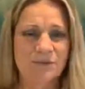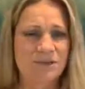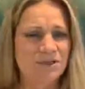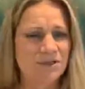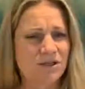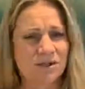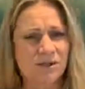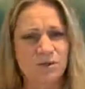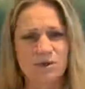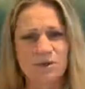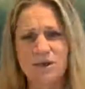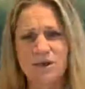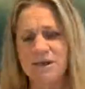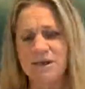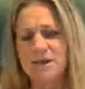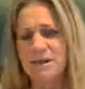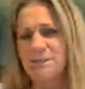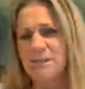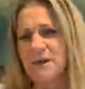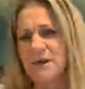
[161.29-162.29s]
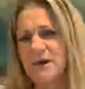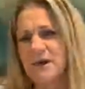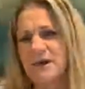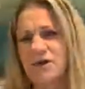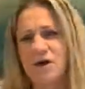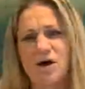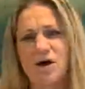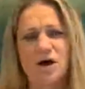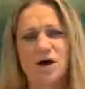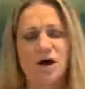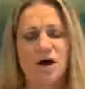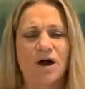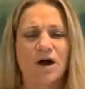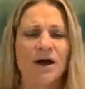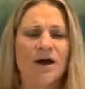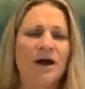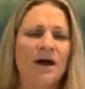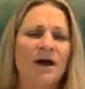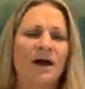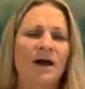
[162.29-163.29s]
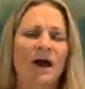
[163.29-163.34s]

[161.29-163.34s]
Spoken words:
We took a really big, long